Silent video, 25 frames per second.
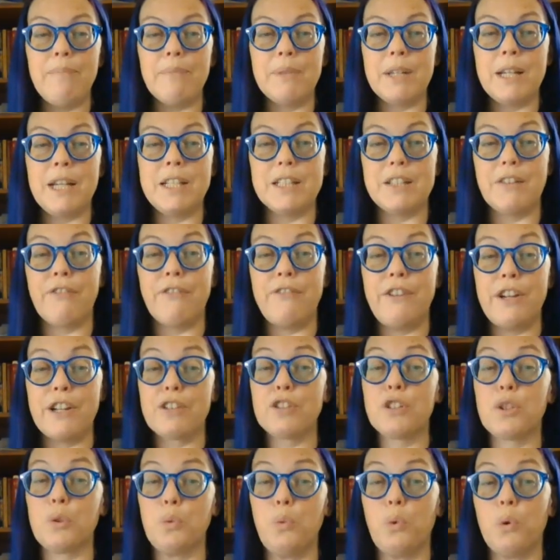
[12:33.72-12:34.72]
He's a
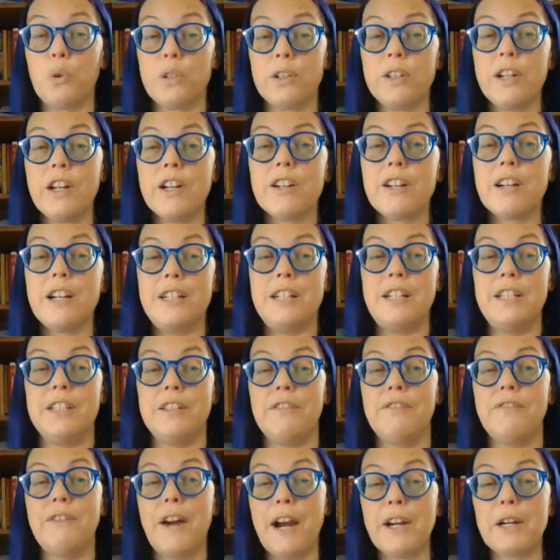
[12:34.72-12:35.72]
fierce warrior and he's
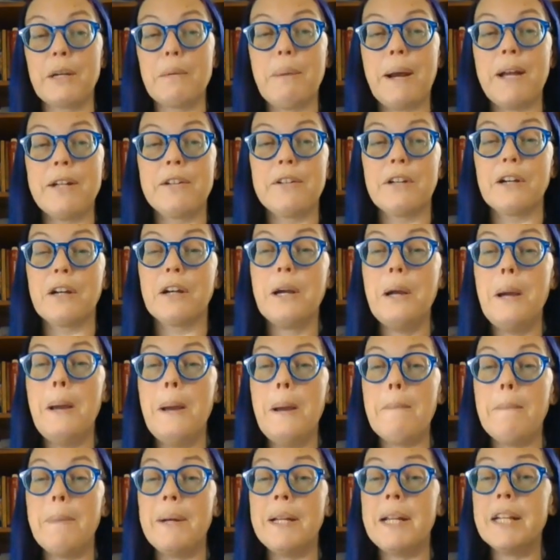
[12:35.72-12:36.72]
a firebender,
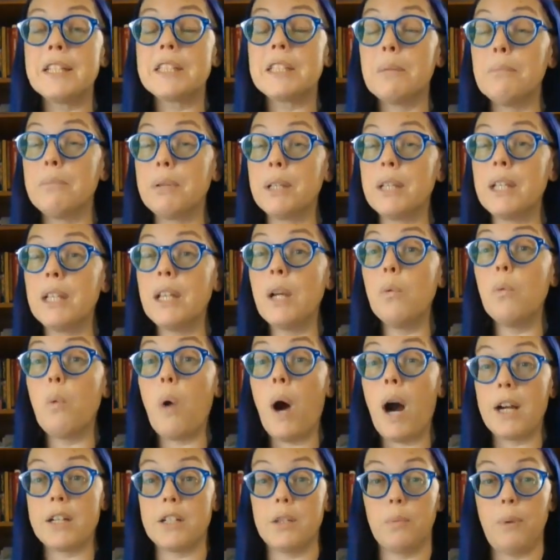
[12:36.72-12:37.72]
but he has completely
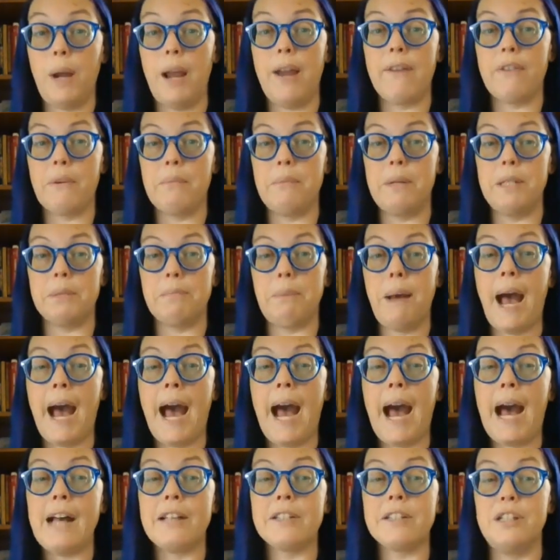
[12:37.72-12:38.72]
walked away from his
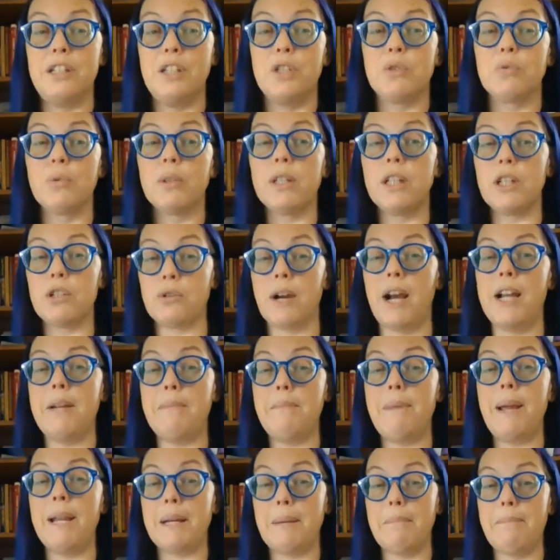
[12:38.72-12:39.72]
past and he's really trying to
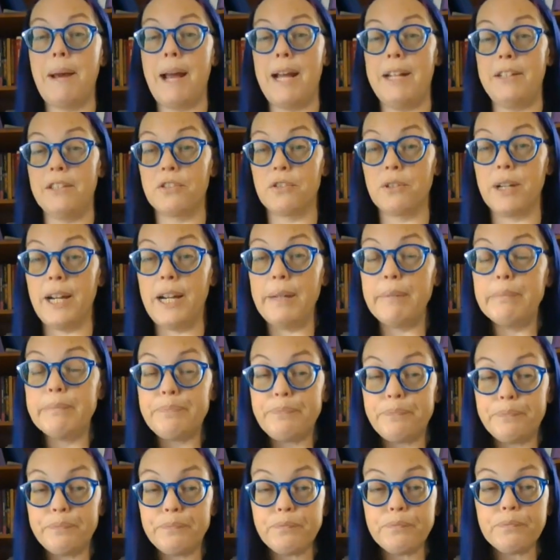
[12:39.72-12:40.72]
make amends, right?
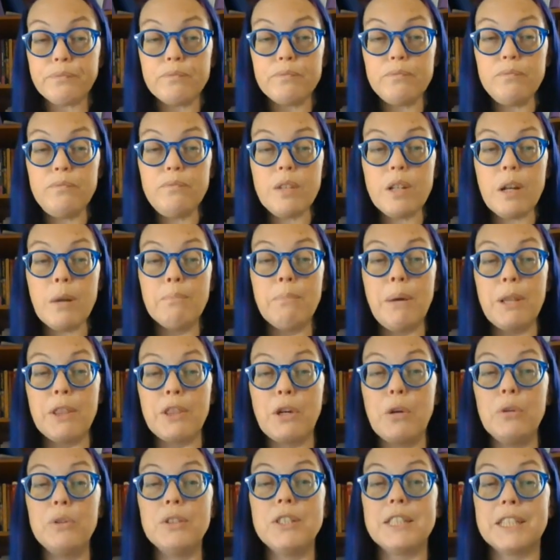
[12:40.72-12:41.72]
But
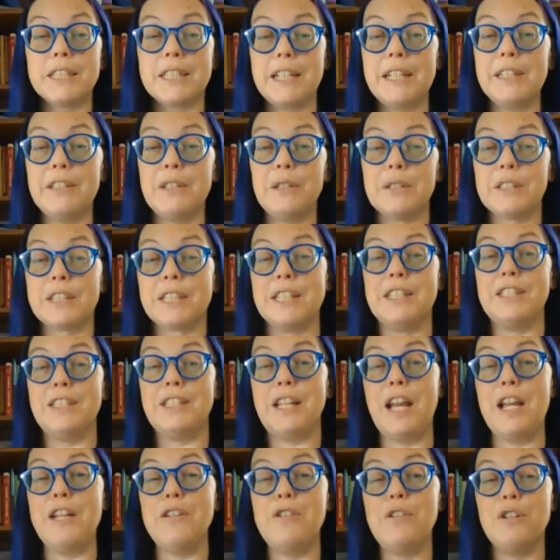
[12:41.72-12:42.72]
those skills
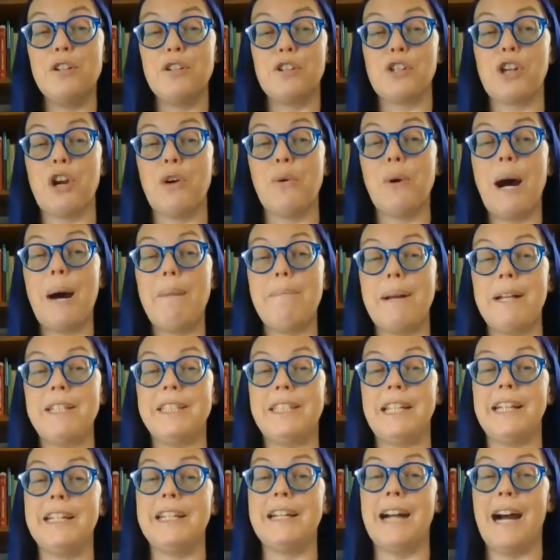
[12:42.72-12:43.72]
continue to show up
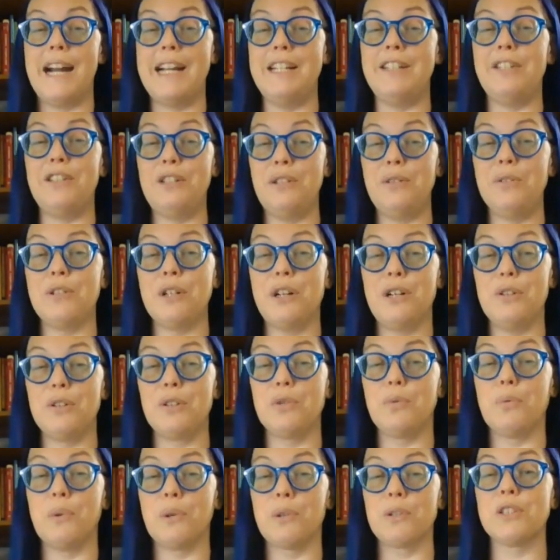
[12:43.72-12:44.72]
as he guides Zuko
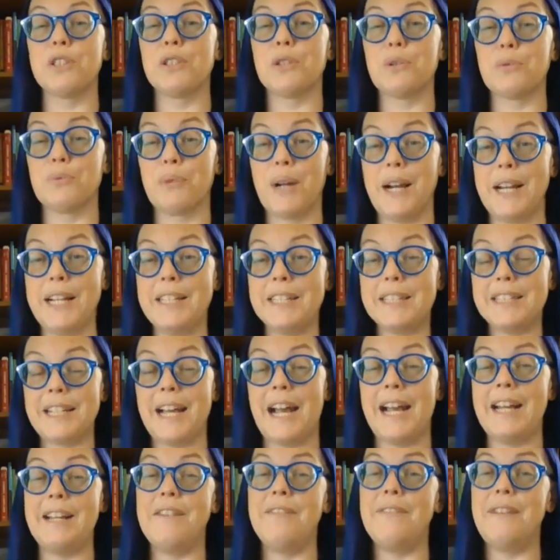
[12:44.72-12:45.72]
towards the right
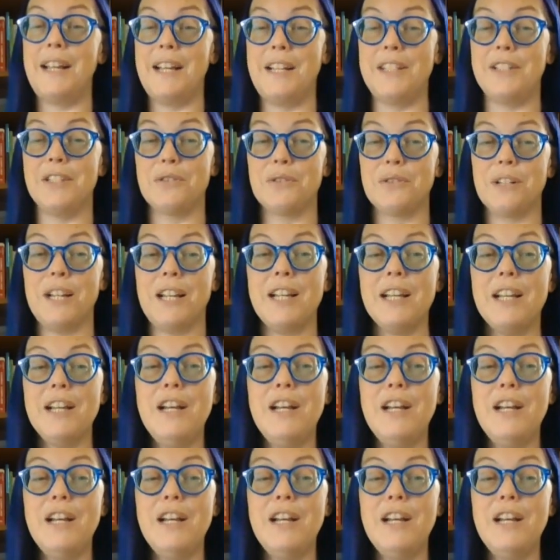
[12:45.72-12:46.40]
side of history.